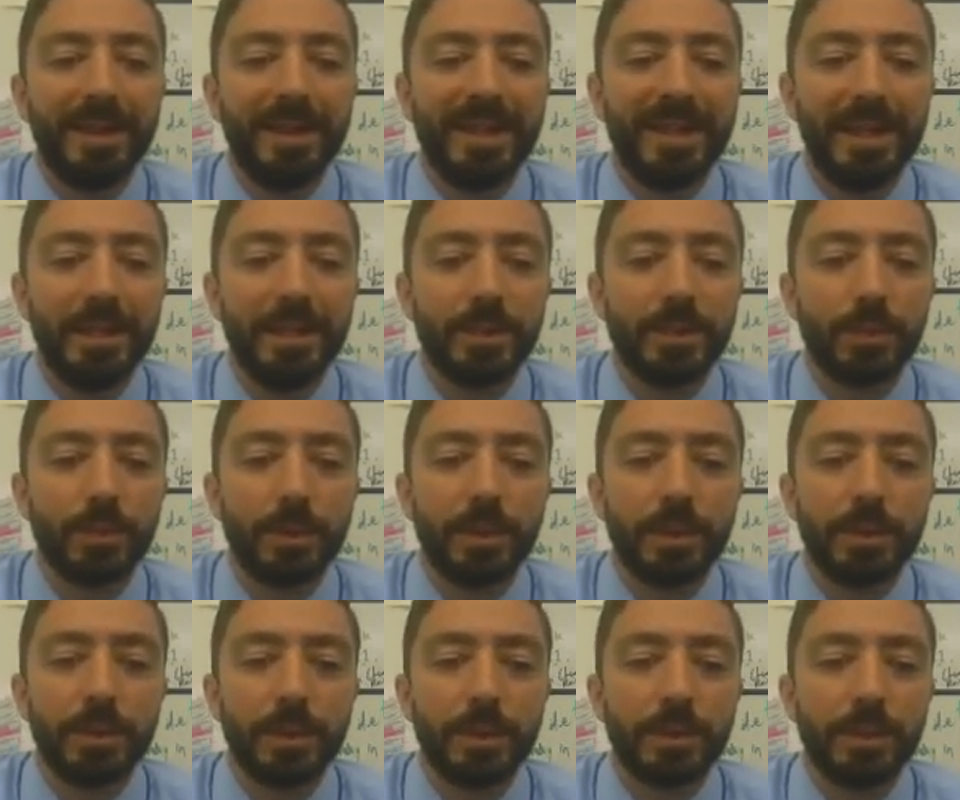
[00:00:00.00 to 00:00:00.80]
These
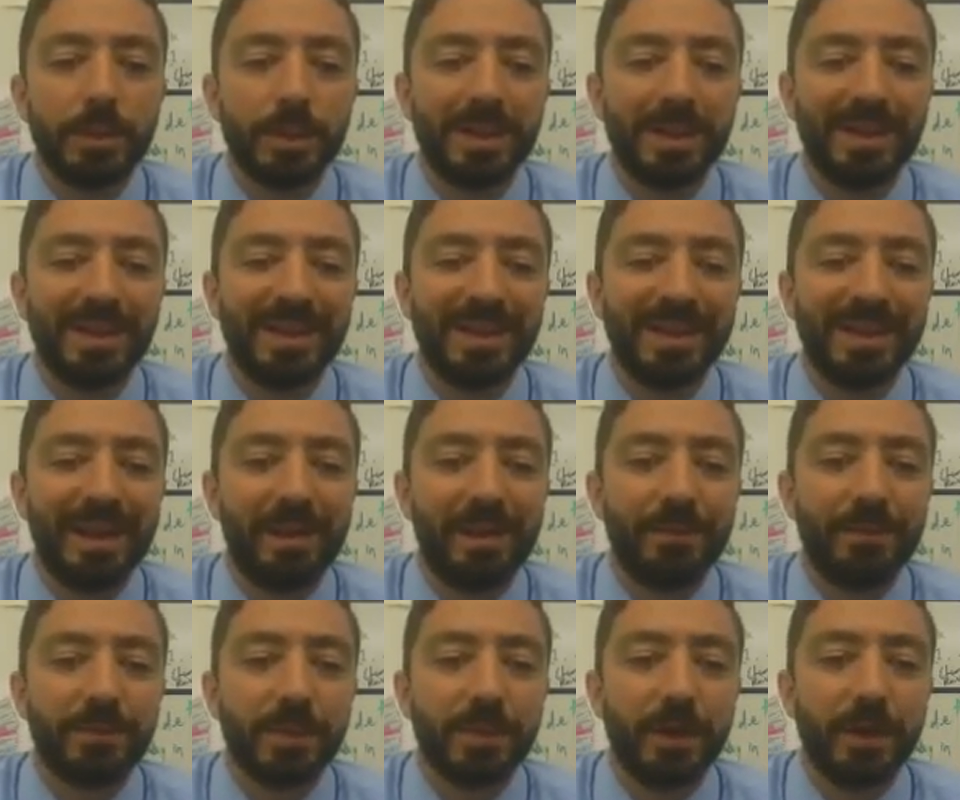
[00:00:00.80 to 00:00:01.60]
ones are to the
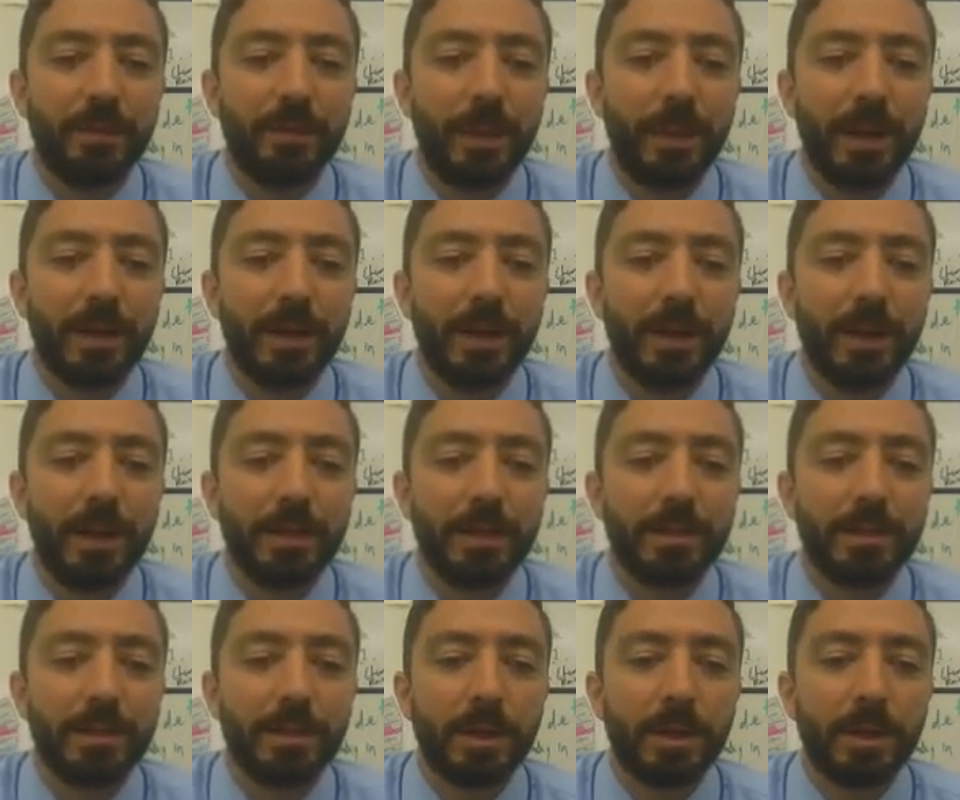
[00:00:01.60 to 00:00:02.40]
left of my
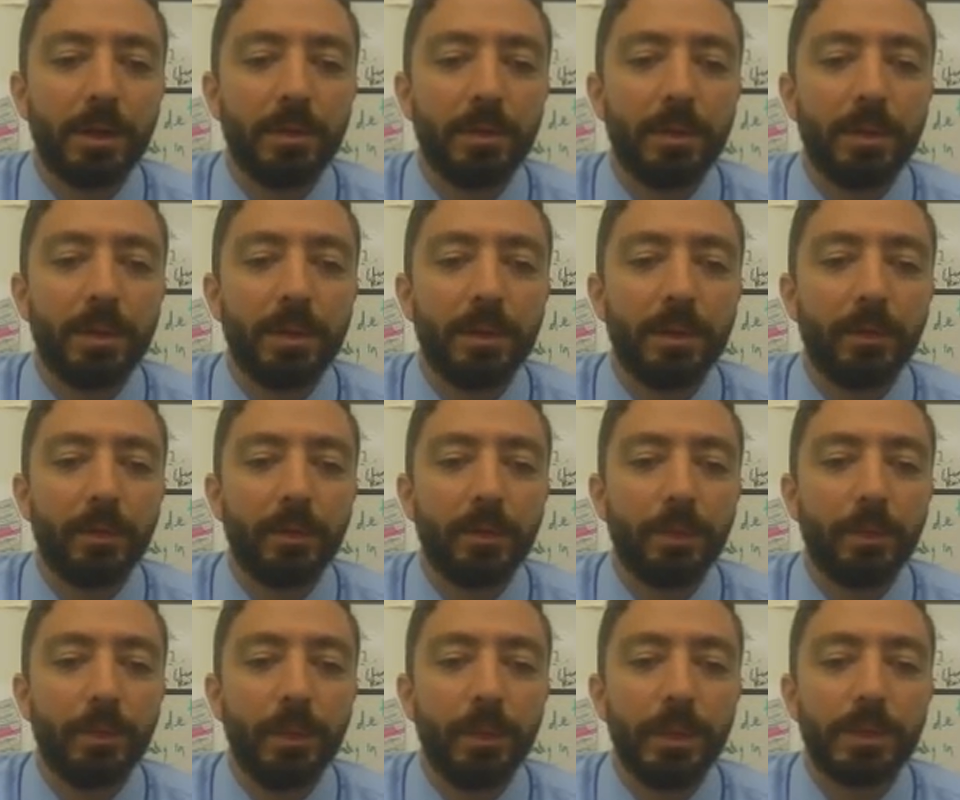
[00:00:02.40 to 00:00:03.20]
non-zero,
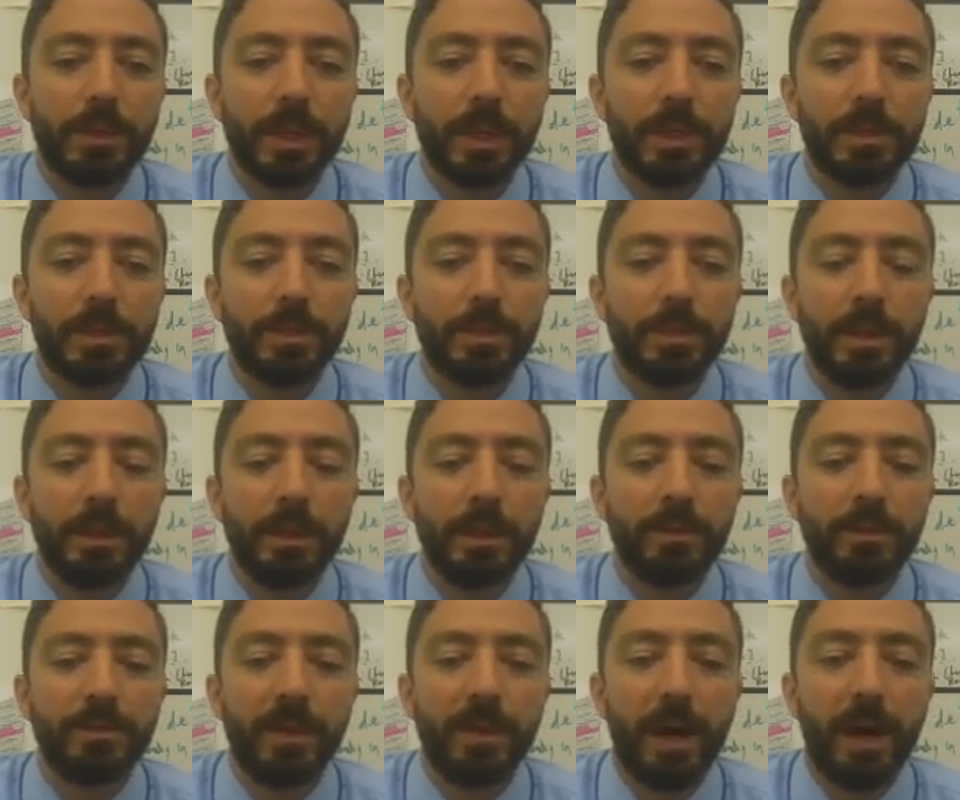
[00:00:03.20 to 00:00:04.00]
in which case
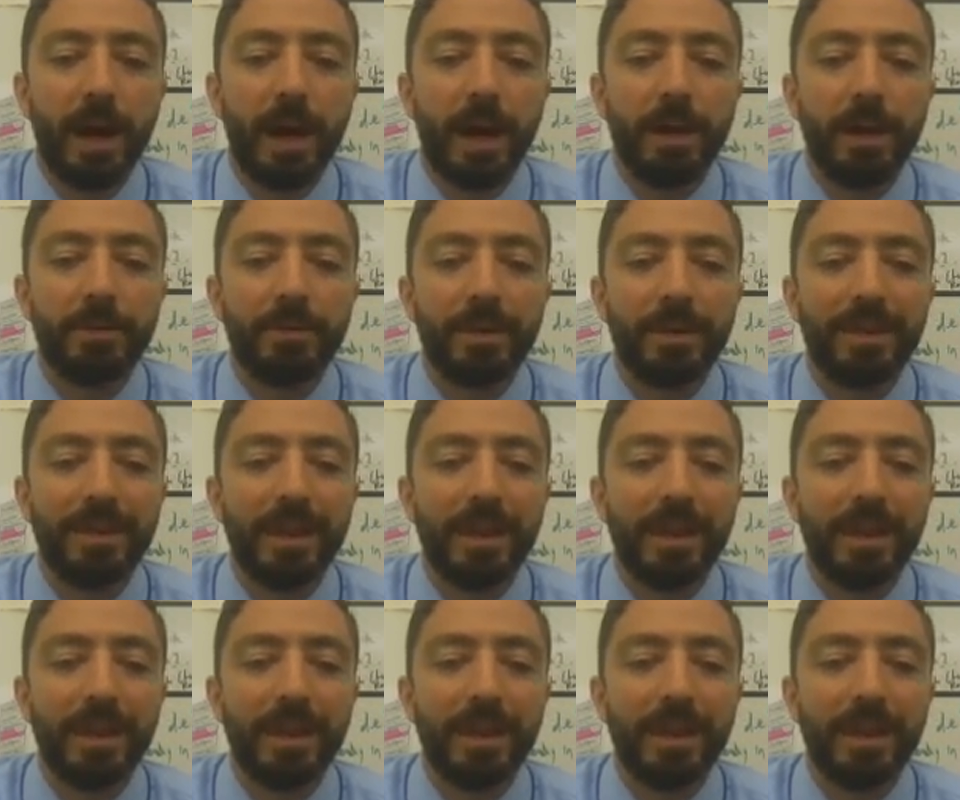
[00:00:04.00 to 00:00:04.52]
being the 5.